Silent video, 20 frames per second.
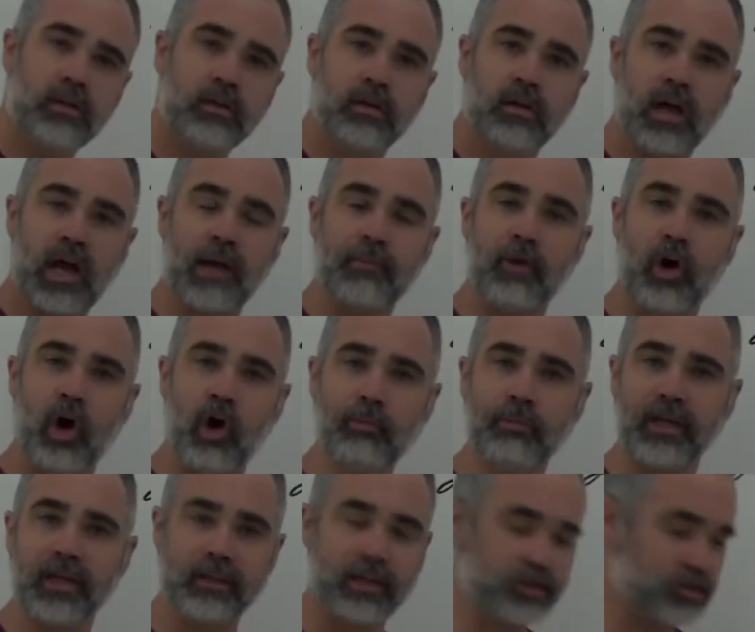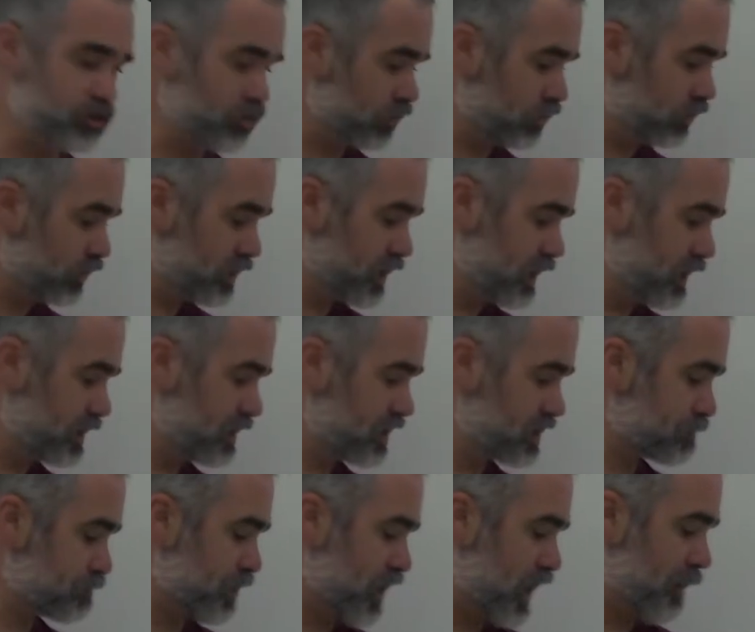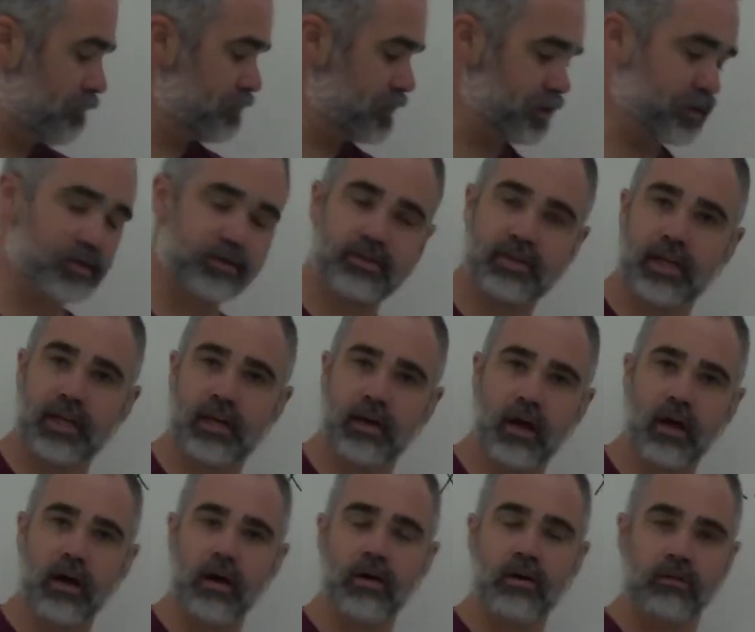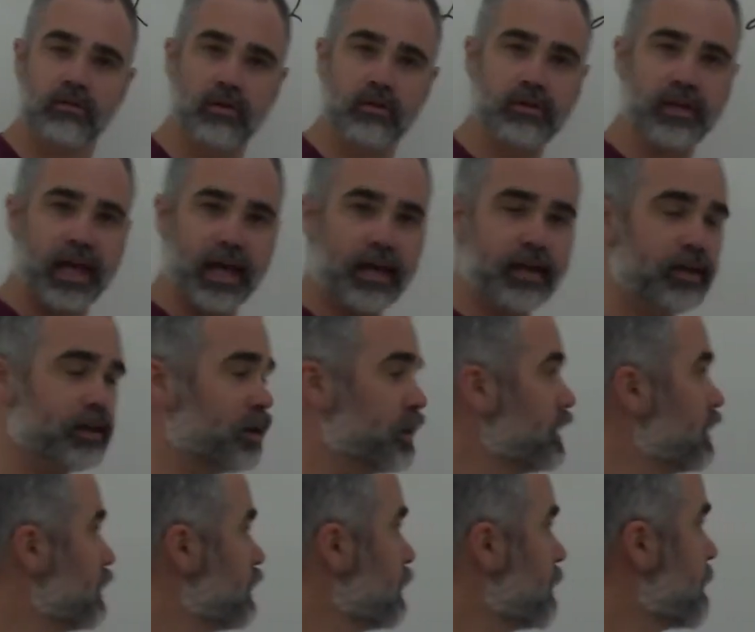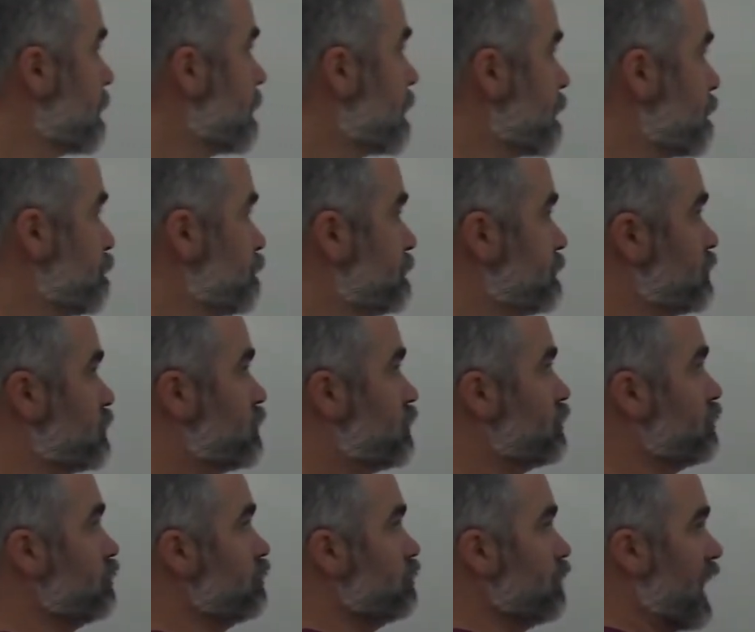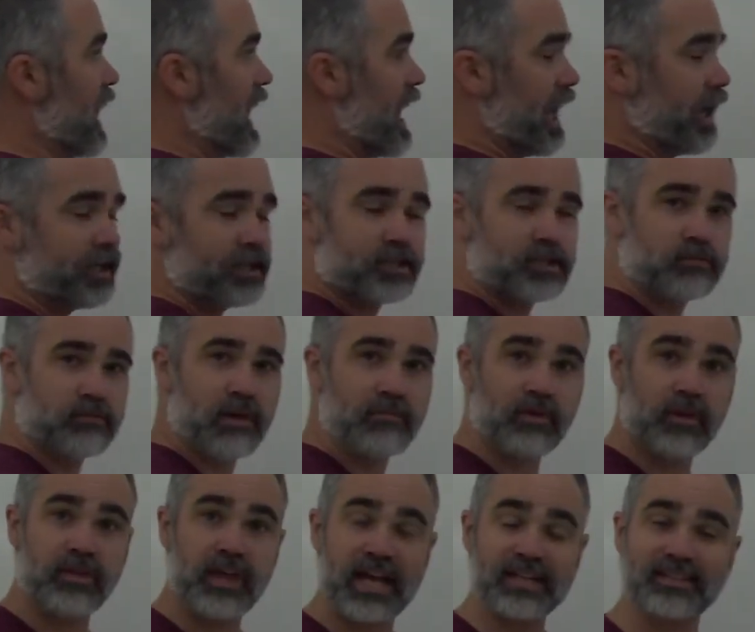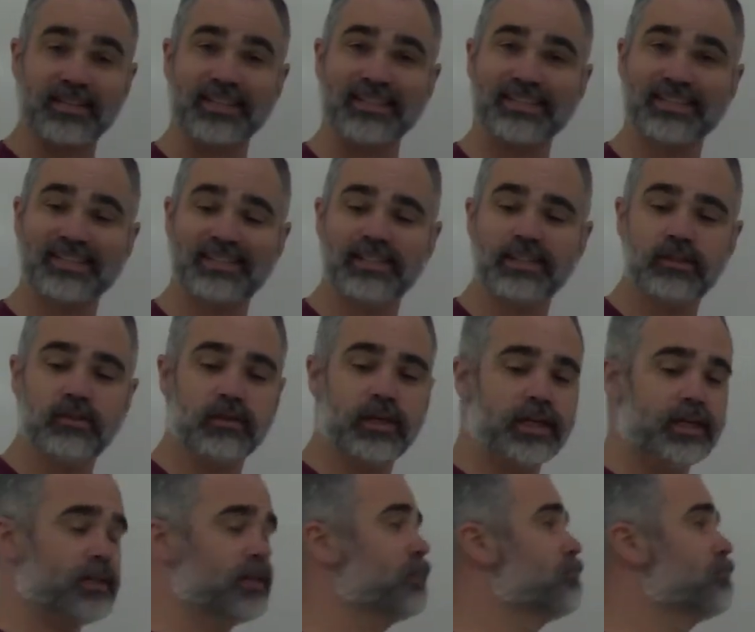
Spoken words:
I'm hoping that you're looking at this problem and you're saying, oh, okay, 2x, remember that's a secret